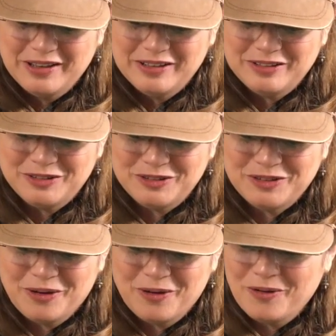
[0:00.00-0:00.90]

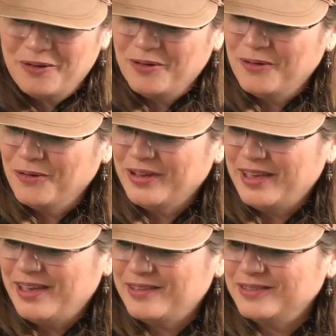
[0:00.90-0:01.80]
So,
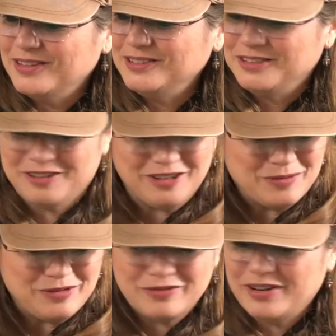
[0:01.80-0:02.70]
okay, this is gonna
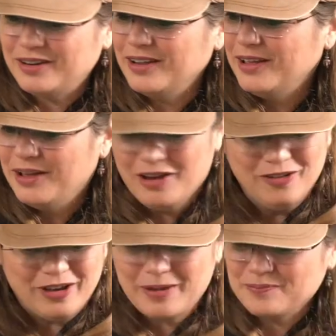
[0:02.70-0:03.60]
be fun.
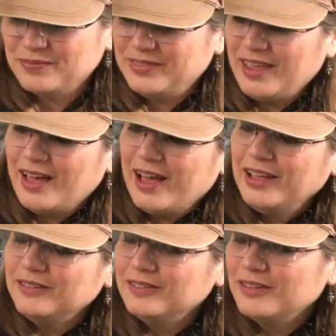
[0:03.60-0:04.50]
Okay, yeah, I
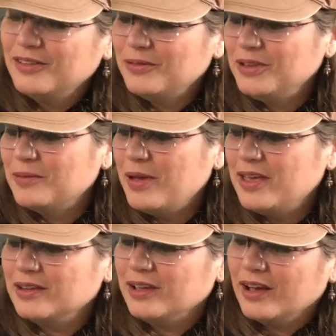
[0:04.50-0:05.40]
don't know that we can
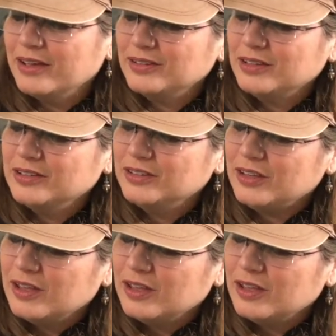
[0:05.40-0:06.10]
make it, guys. Let's see.